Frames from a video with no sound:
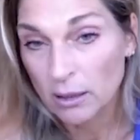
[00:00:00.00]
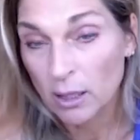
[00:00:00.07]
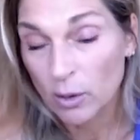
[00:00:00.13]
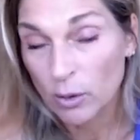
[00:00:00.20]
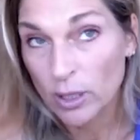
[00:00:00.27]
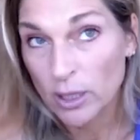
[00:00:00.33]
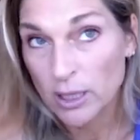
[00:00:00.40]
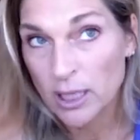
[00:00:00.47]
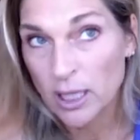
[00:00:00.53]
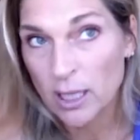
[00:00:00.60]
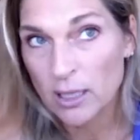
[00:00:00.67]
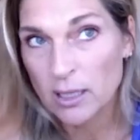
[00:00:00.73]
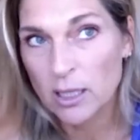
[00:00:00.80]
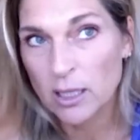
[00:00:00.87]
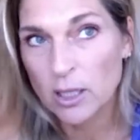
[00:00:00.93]
Oh, it
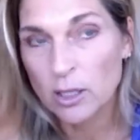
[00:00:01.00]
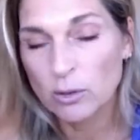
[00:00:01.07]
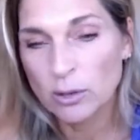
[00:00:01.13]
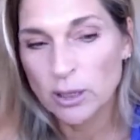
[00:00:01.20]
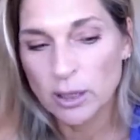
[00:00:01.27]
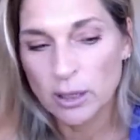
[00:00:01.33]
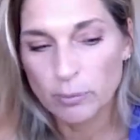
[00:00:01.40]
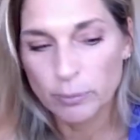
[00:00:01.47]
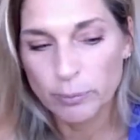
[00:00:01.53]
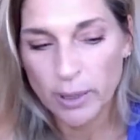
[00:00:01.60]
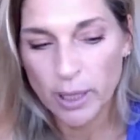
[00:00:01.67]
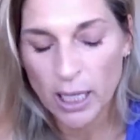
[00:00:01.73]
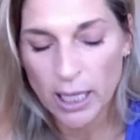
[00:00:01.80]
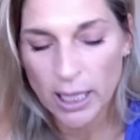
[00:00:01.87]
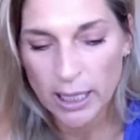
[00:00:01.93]
does. You know,
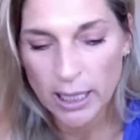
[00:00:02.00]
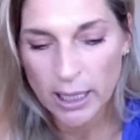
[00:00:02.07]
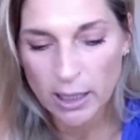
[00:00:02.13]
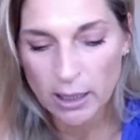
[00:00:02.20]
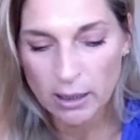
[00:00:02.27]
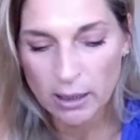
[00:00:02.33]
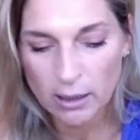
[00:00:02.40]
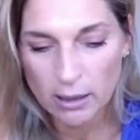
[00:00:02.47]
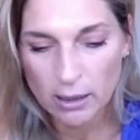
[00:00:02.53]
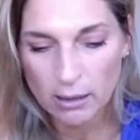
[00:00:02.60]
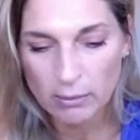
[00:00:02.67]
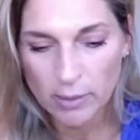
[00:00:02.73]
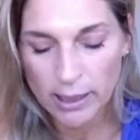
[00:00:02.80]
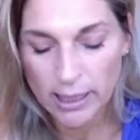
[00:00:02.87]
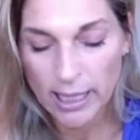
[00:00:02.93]
I
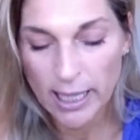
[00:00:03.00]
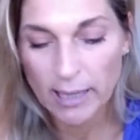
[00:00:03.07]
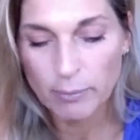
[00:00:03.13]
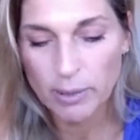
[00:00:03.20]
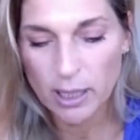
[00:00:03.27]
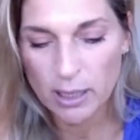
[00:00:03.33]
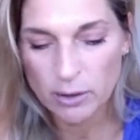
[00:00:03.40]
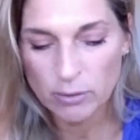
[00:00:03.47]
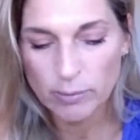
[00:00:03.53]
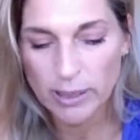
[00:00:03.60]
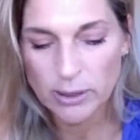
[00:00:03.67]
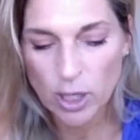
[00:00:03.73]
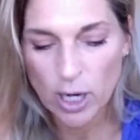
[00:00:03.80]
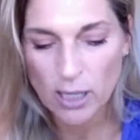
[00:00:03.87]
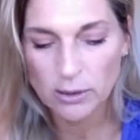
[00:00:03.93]
again because of my
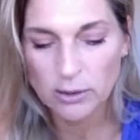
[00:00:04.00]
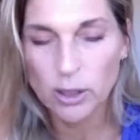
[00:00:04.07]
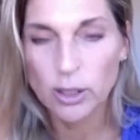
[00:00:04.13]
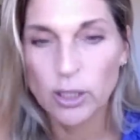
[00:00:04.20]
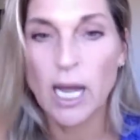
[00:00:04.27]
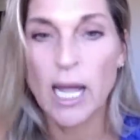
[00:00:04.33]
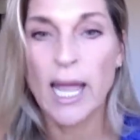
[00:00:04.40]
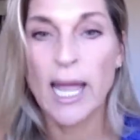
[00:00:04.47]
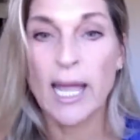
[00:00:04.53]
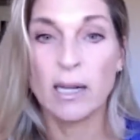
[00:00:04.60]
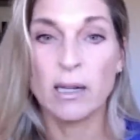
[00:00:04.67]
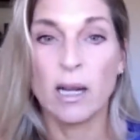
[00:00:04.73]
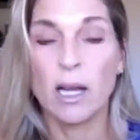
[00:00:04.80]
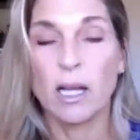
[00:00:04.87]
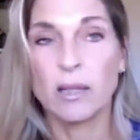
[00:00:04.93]
childhood
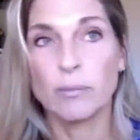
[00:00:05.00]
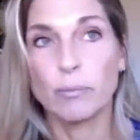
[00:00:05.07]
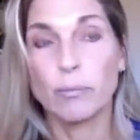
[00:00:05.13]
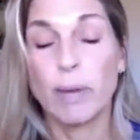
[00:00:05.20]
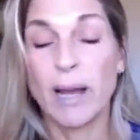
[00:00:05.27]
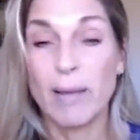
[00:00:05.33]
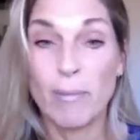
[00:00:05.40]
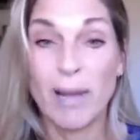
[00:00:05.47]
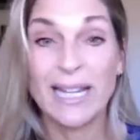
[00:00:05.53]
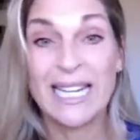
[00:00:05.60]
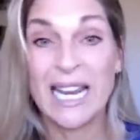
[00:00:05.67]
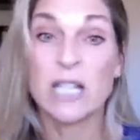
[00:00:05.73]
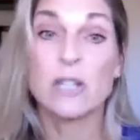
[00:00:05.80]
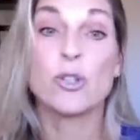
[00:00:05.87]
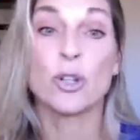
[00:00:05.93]
and I by my
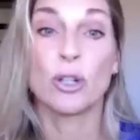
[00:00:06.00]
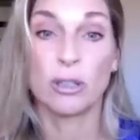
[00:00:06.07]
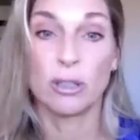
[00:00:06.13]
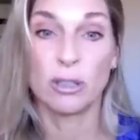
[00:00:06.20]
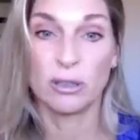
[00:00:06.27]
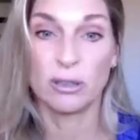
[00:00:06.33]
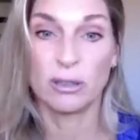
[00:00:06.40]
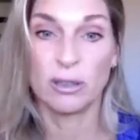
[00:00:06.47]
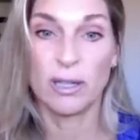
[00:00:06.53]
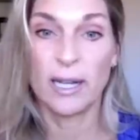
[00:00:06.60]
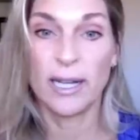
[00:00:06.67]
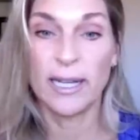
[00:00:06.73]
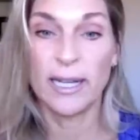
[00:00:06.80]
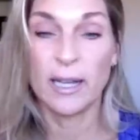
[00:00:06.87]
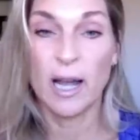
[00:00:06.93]
nature,
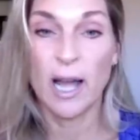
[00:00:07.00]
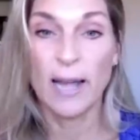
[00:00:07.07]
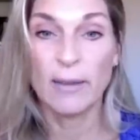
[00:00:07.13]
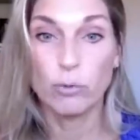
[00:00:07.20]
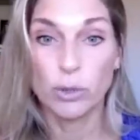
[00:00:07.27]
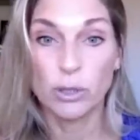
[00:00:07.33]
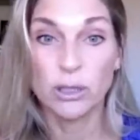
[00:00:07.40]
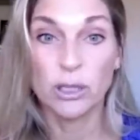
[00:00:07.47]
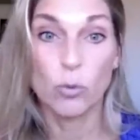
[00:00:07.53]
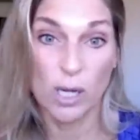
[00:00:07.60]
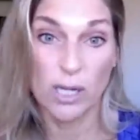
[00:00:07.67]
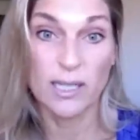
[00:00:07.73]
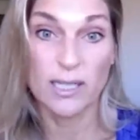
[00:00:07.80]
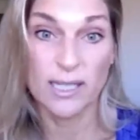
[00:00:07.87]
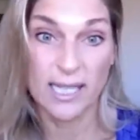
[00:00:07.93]
I I really
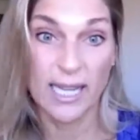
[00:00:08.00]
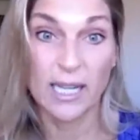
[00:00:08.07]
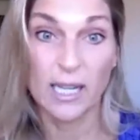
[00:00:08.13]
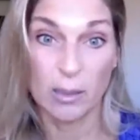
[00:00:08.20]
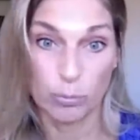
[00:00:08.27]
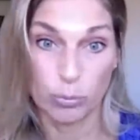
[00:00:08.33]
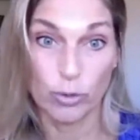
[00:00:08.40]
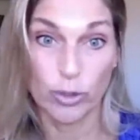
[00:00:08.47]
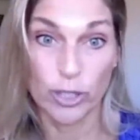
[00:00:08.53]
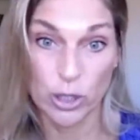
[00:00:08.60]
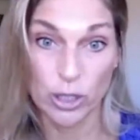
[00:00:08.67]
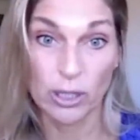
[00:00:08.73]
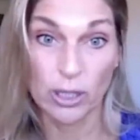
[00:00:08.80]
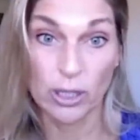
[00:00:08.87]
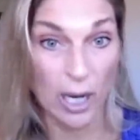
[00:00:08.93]
want to set up
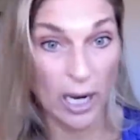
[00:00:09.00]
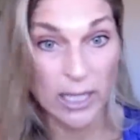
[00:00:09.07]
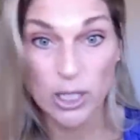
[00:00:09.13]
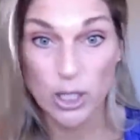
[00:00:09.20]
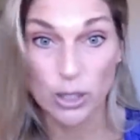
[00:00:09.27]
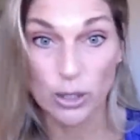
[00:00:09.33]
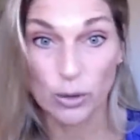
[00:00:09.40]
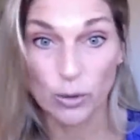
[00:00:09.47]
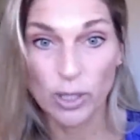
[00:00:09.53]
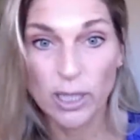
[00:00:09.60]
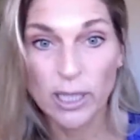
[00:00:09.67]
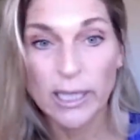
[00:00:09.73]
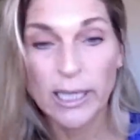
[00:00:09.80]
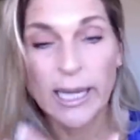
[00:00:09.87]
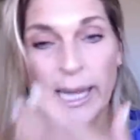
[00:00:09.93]
rigid. I do.
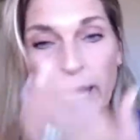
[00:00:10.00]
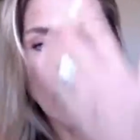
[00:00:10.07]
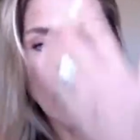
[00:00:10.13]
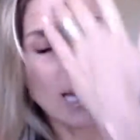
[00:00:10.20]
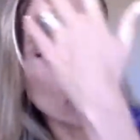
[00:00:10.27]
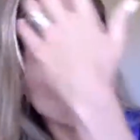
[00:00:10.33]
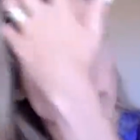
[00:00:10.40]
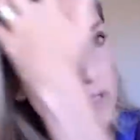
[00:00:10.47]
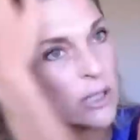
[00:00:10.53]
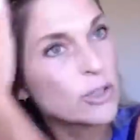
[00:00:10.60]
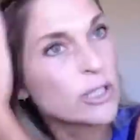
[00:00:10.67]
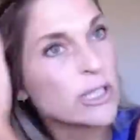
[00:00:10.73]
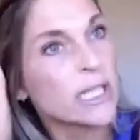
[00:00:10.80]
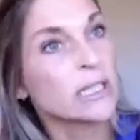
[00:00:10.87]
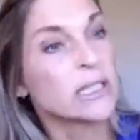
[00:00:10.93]
Mm. And what's
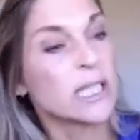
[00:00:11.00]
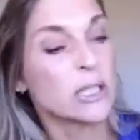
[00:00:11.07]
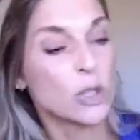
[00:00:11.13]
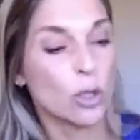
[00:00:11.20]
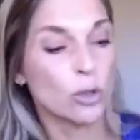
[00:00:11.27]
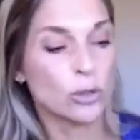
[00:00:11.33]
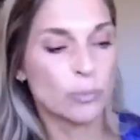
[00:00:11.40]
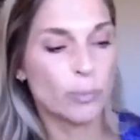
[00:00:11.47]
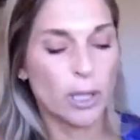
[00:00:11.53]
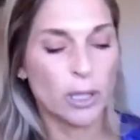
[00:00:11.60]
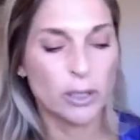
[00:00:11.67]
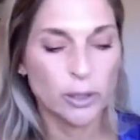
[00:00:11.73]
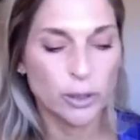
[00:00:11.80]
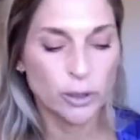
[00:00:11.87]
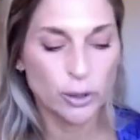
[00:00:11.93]
interesting is I chose a
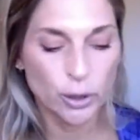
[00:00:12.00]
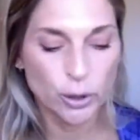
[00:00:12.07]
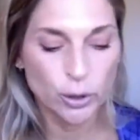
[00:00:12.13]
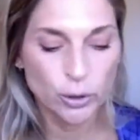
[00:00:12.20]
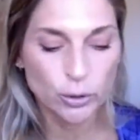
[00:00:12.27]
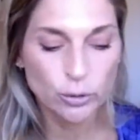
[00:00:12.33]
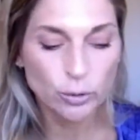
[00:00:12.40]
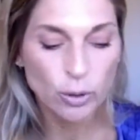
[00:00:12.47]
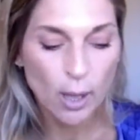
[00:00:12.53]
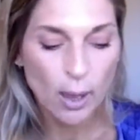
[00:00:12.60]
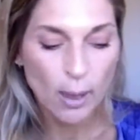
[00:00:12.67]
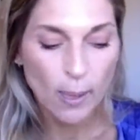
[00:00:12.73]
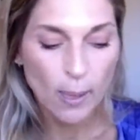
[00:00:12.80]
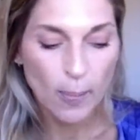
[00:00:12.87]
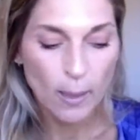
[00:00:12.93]
partner who
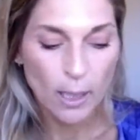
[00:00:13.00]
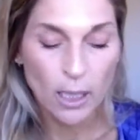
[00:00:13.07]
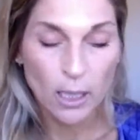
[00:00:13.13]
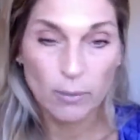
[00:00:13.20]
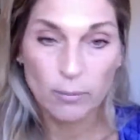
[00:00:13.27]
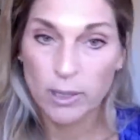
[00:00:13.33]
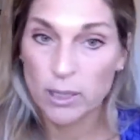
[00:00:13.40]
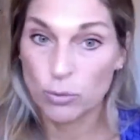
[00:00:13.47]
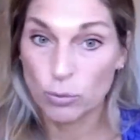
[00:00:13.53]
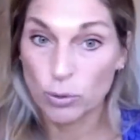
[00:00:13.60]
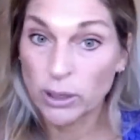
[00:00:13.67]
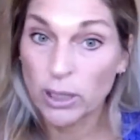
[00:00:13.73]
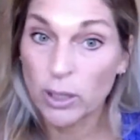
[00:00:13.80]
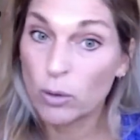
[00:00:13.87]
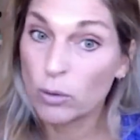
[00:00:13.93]
um, is
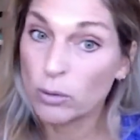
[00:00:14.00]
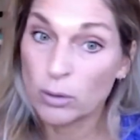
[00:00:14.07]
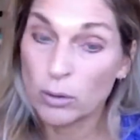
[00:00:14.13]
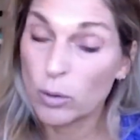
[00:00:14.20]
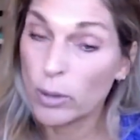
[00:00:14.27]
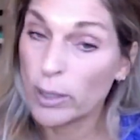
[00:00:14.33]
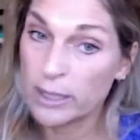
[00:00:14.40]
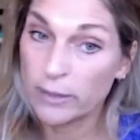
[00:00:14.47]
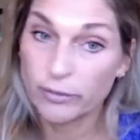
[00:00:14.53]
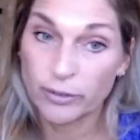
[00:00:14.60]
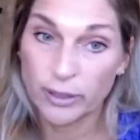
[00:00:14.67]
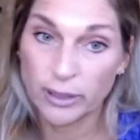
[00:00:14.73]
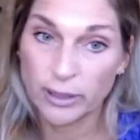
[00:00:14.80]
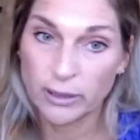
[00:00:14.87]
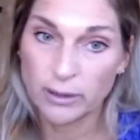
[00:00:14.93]
really quite
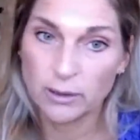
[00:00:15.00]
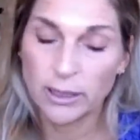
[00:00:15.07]
different.